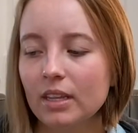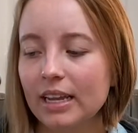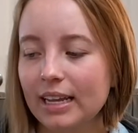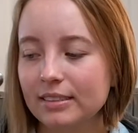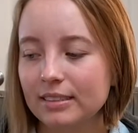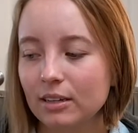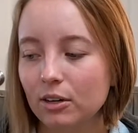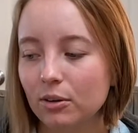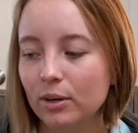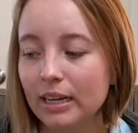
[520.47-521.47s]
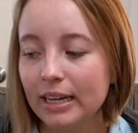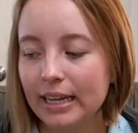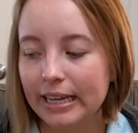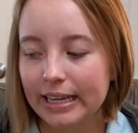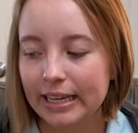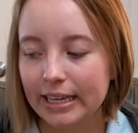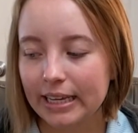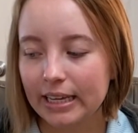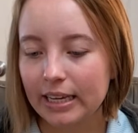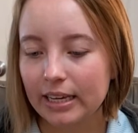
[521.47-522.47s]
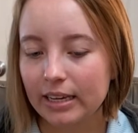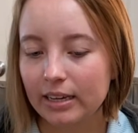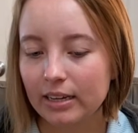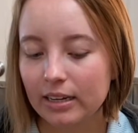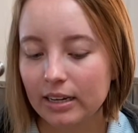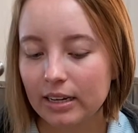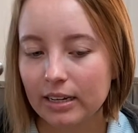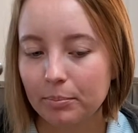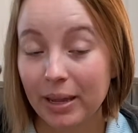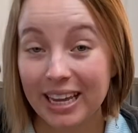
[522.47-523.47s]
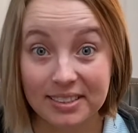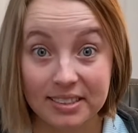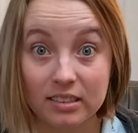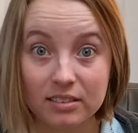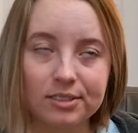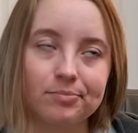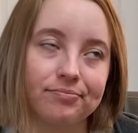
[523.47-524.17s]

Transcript: And so he paces.